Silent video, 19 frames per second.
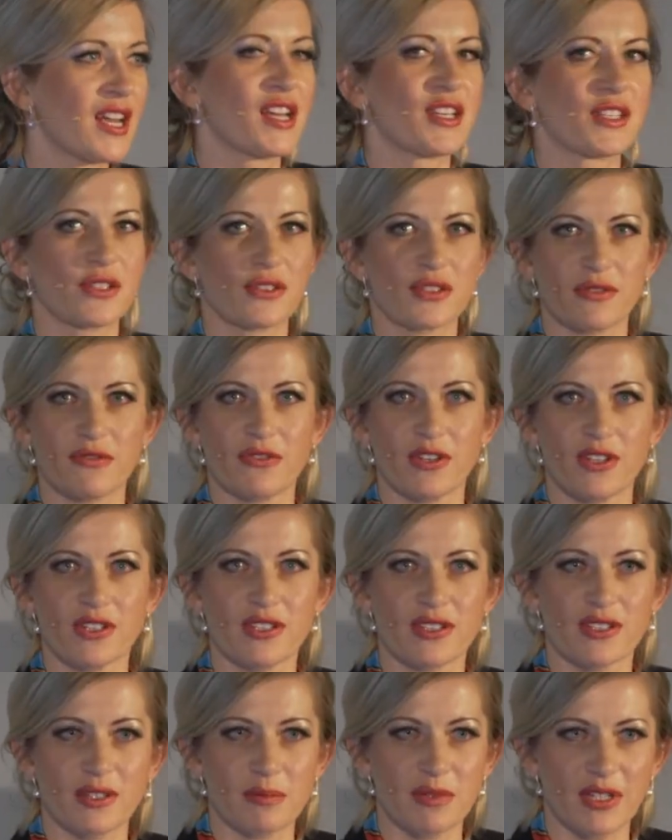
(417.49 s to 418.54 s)
So the
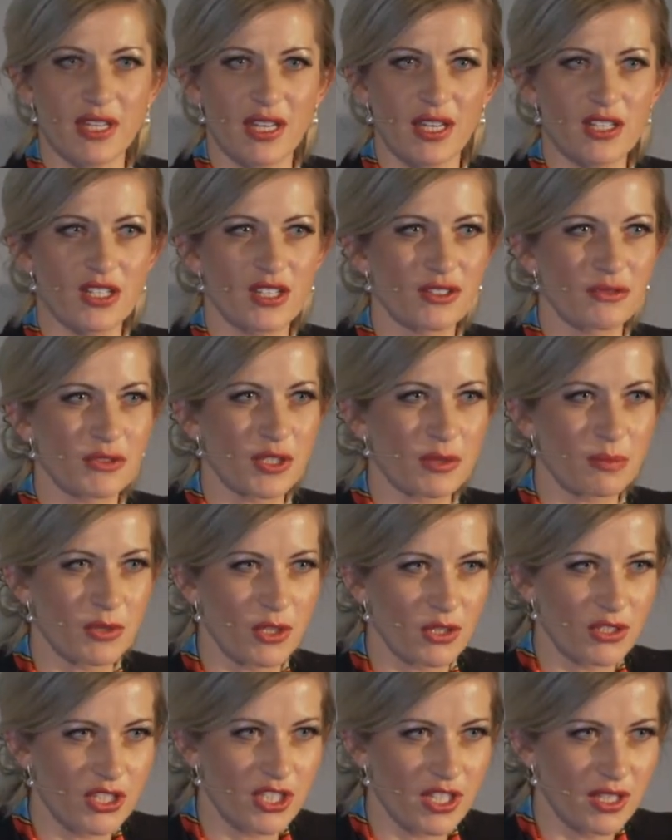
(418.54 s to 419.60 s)
first application was
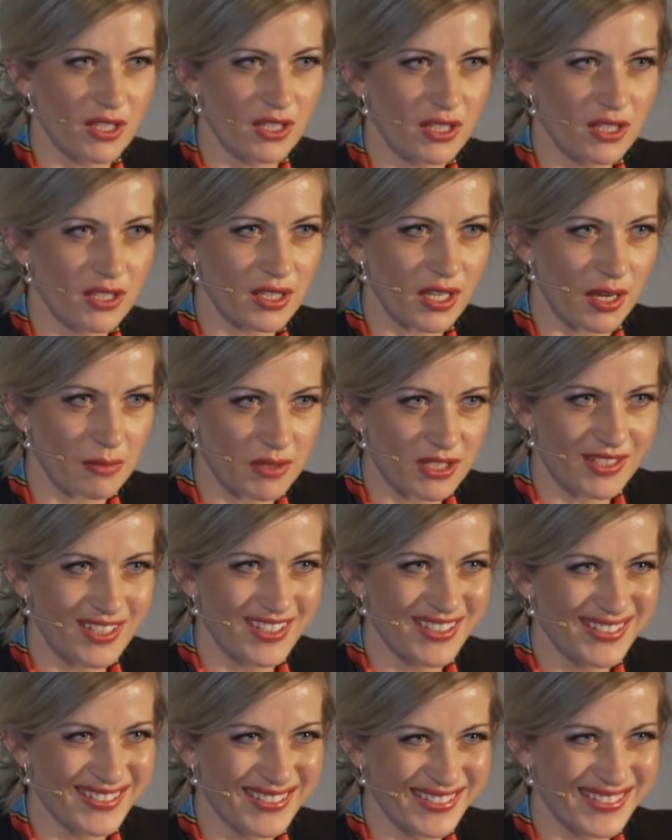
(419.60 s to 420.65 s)
blockchain
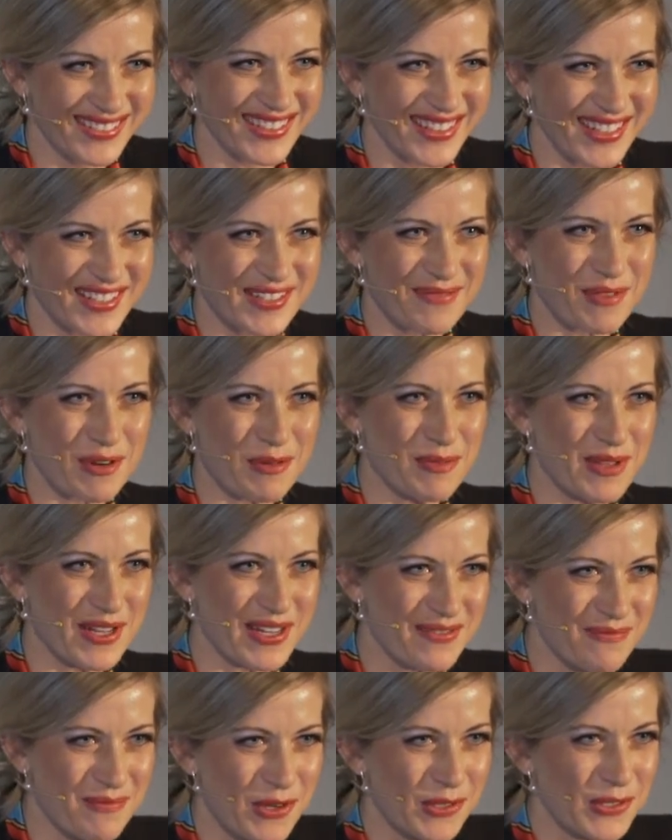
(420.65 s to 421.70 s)
capital, as
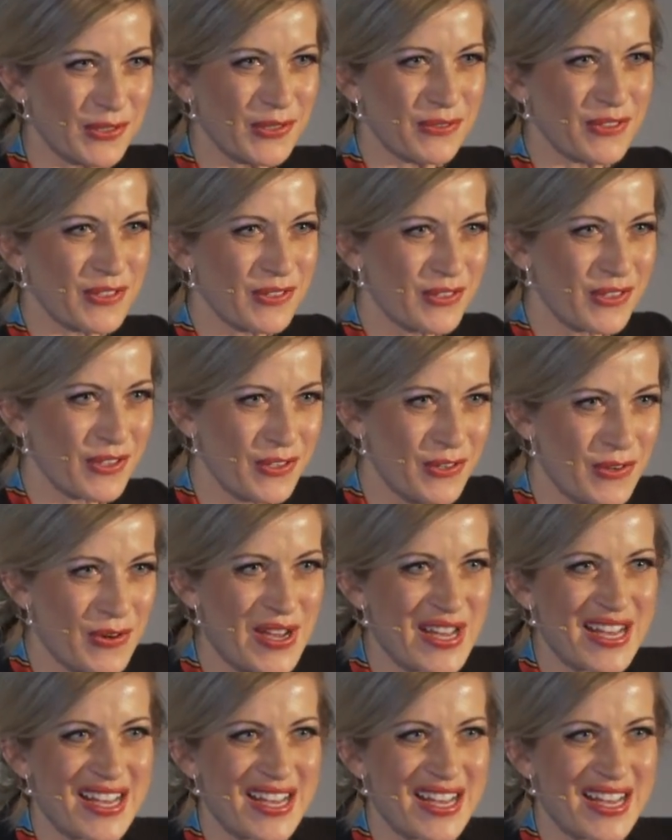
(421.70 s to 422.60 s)
probably most of you know.